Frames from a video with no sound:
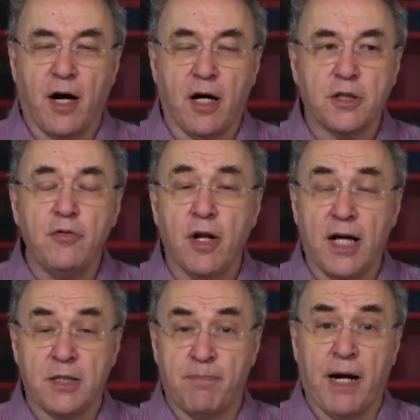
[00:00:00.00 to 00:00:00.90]
are two
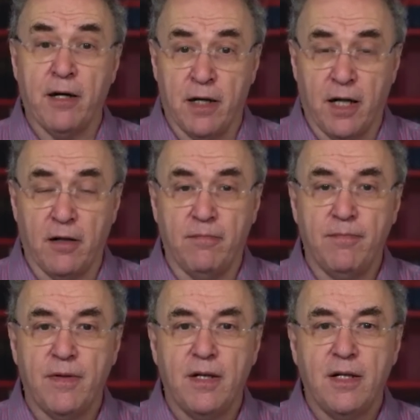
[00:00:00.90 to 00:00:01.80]
lines parallel,
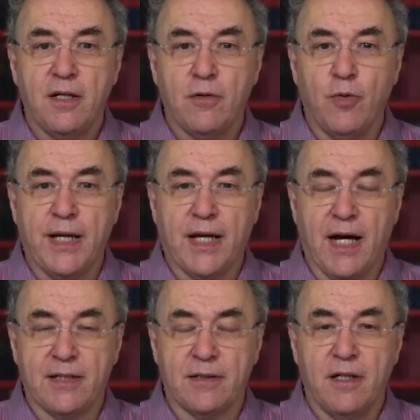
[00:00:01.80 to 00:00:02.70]
we can